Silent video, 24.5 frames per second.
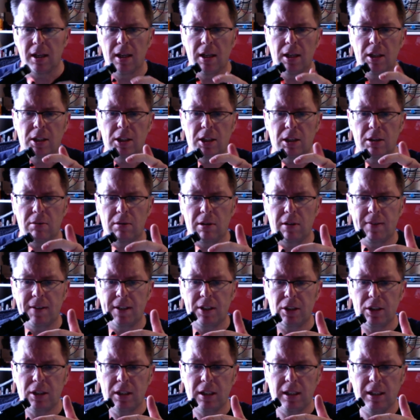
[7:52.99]
So I've
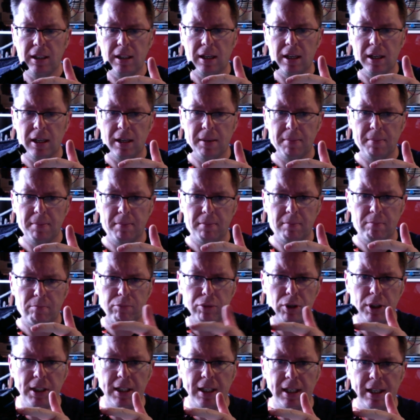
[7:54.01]
actually
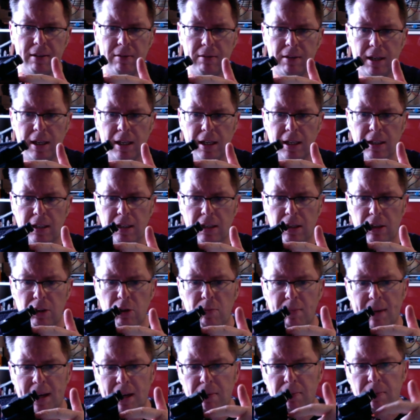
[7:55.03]
printed out a new
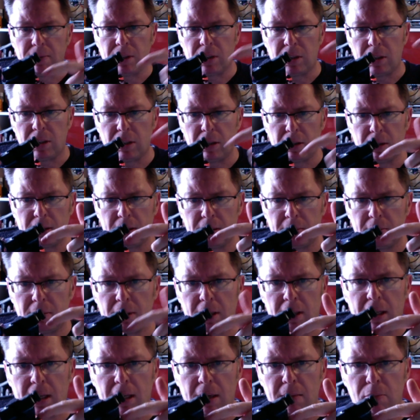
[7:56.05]
mount, which is at
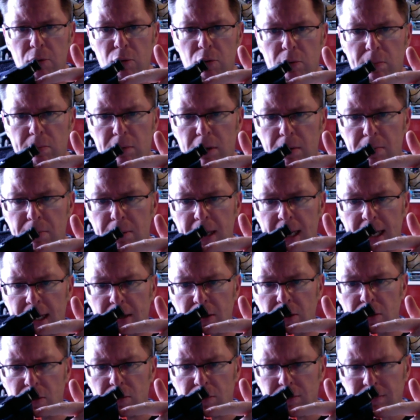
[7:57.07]
a more appropriate
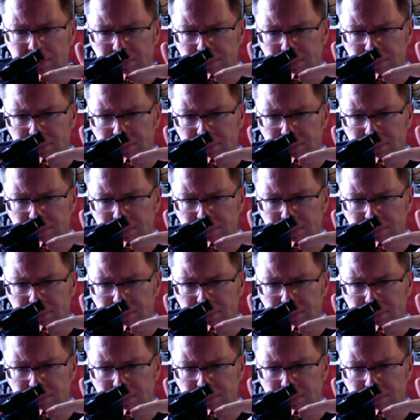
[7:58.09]
angle.